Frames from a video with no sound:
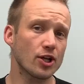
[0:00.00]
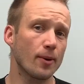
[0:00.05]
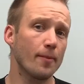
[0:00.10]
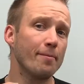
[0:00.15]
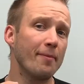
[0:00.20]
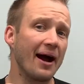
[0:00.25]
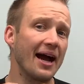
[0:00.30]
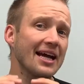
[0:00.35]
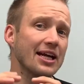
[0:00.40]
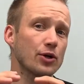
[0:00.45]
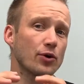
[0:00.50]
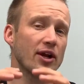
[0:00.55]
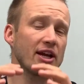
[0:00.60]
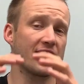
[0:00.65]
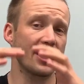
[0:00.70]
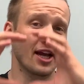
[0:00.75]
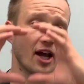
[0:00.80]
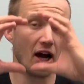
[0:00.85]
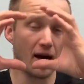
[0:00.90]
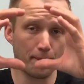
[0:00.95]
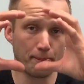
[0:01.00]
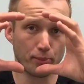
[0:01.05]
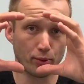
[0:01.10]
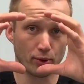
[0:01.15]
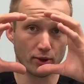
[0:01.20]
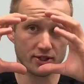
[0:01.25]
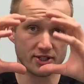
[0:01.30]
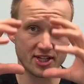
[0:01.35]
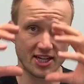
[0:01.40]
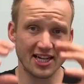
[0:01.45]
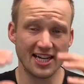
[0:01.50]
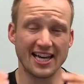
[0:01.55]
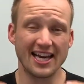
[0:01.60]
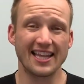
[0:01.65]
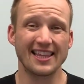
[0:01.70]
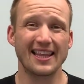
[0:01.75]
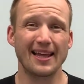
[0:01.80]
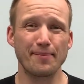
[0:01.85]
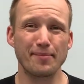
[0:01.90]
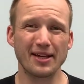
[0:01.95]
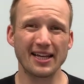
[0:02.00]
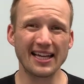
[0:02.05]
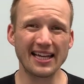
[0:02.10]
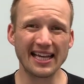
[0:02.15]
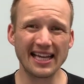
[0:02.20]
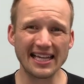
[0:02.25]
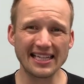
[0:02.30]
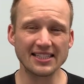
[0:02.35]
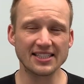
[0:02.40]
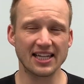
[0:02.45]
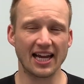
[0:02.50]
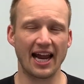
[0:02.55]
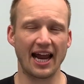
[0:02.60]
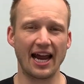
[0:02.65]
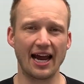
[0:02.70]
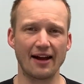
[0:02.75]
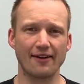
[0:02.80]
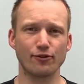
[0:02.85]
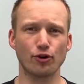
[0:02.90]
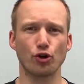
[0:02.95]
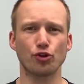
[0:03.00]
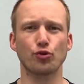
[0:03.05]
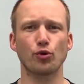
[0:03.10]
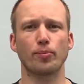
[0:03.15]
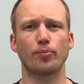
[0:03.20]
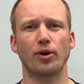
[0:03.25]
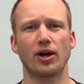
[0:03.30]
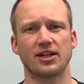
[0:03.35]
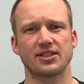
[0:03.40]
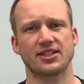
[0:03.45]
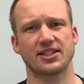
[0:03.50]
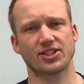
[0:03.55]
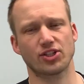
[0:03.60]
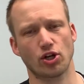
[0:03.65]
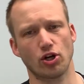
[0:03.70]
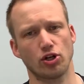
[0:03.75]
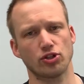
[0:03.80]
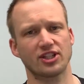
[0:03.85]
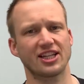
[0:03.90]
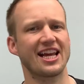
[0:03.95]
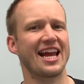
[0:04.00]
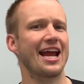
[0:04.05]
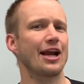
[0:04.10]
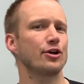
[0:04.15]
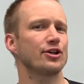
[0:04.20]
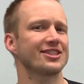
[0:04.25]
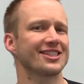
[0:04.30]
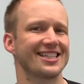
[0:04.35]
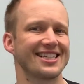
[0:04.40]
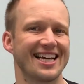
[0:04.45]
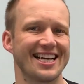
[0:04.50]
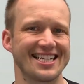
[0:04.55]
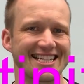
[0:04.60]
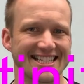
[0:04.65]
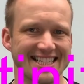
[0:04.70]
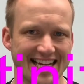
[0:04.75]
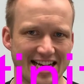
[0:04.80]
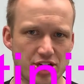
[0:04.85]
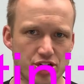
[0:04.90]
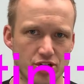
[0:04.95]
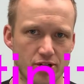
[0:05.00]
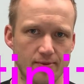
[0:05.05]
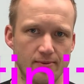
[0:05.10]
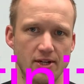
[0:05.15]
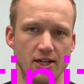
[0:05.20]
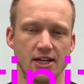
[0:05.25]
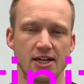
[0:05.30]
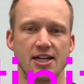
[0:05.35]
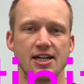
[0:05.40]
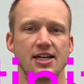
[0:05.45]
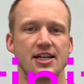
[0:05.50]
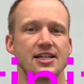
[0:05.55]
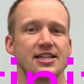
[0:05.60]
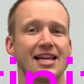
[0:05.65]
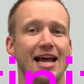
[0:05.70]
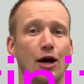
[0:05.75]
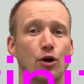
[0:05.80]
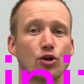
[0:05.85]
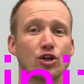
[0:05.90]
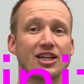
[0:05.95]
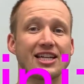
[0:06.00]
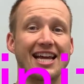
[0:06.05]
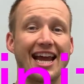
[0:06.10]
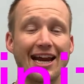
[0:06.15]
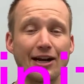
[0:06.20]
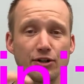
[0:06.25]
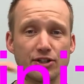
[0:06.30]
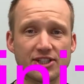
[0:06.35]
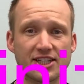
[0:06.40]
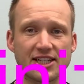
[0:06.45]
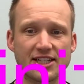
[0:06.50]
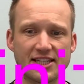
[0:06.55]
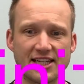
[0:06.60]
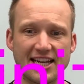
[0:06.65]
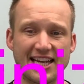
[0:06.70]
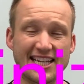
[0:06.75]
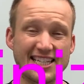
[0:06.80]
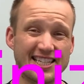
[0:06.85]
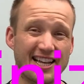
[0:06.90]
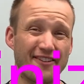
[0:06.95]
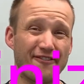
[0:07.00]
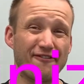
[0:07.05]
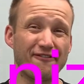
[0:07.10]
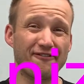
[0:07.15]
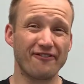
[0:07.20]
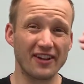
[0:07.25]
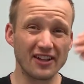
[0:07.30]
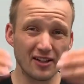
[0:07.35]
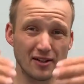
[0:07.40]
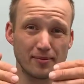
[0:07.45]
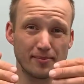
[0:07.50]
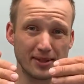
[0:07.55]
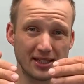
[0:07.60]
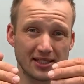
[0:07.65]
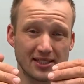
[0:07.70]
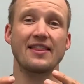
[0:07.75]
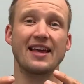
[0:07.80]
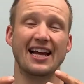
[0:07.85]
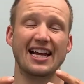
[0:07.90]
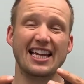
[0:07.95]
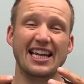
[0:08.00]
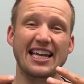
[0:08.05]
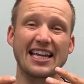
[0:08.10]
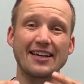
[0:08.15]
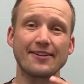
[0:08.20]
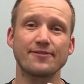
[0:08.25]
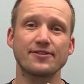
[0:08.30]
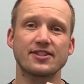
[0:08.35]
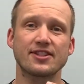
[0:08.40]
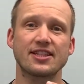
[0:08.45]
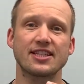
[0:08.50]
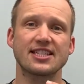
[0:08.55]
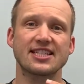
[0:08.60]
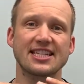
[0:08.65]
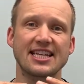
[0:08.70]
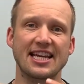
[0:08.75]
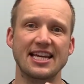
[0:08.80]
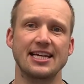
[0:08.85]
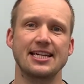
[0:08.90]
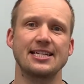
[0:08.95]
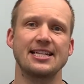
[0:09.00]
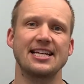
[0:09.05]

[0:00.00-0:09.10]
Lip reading: migrating upwards, they begin to go through a process called keratinization. Now, keratin is a filament that gives the skin